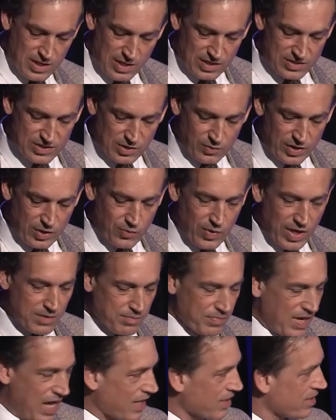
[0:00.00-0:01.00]
And so he
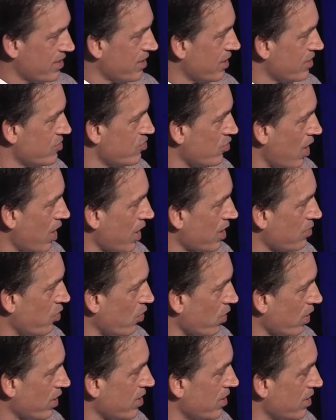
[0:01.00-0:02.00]
went back to the drawing
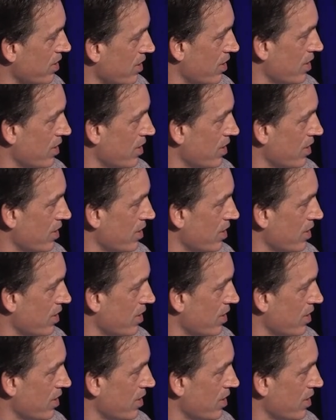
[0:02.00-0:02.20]
board